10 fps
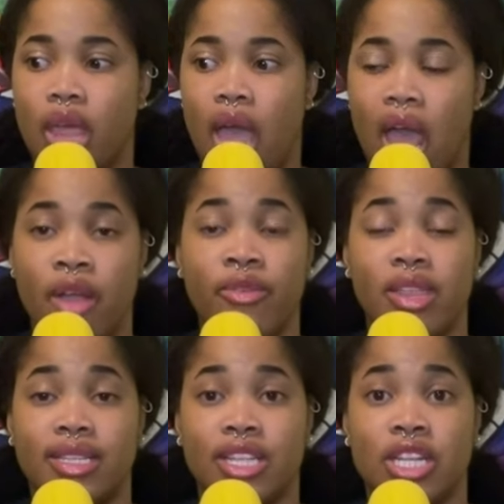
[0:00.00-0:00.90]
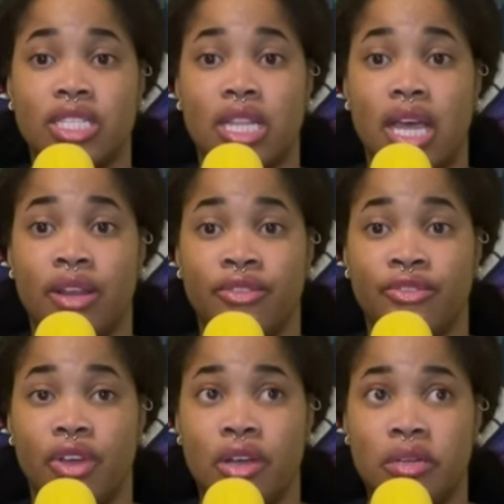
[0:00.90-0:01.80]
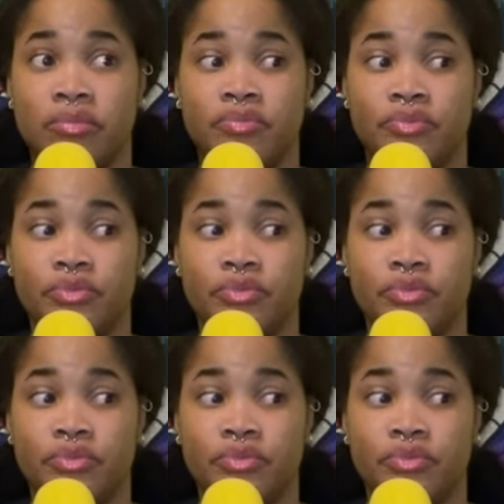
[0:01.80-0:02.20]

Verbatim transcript: I realize that that's a lot of um,